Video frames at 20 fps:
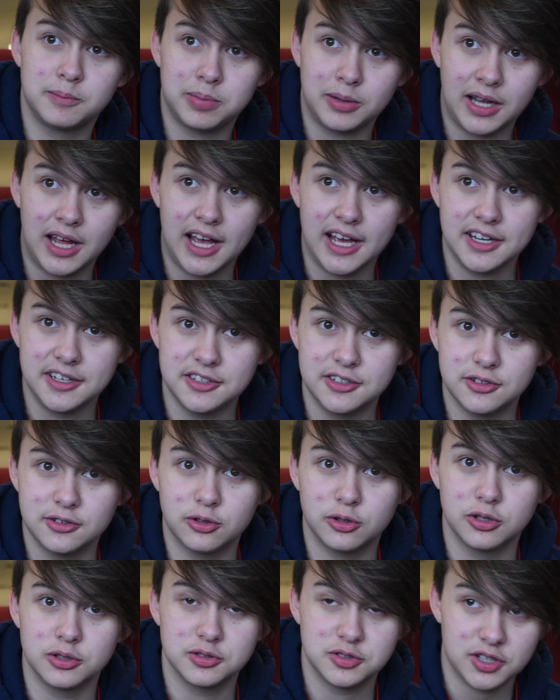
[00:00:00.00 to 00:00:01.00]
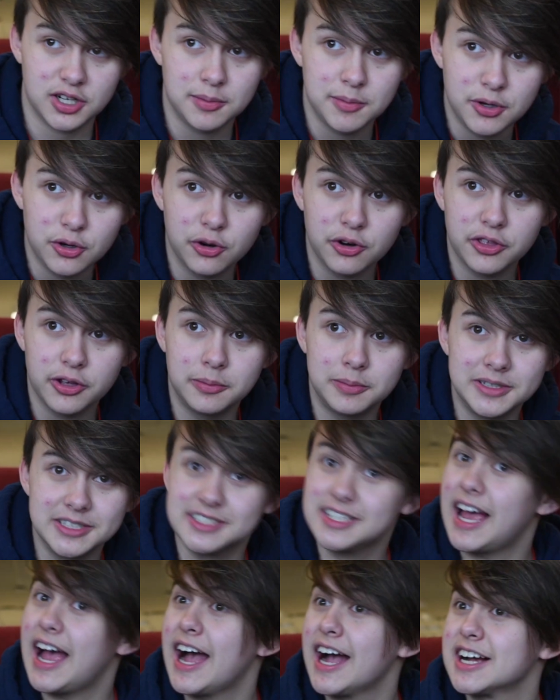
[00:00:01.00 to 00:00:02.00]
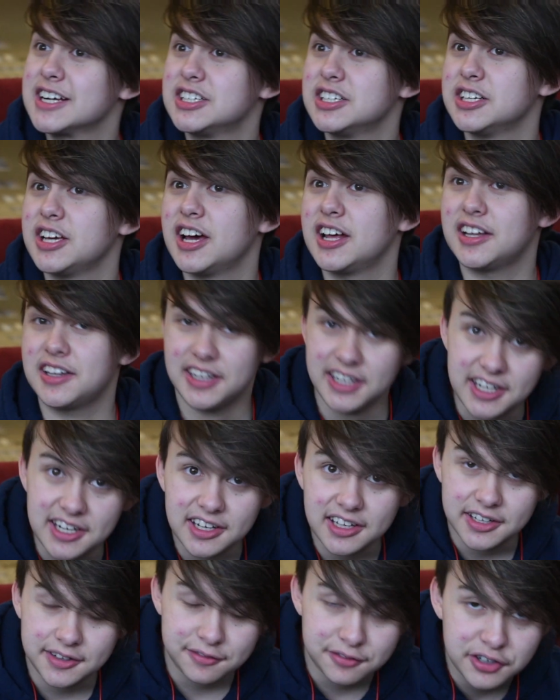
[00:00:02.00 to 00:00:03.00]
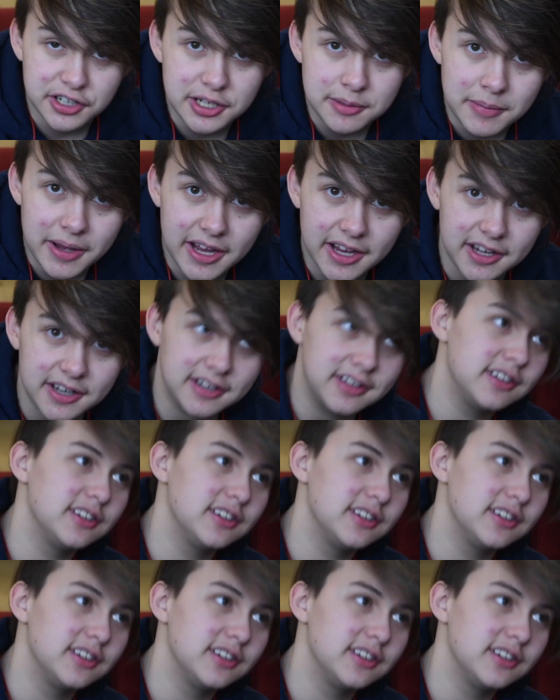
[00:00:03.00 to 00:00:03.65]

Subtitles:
Platt, or Solomon Northup, is actually a legally free man,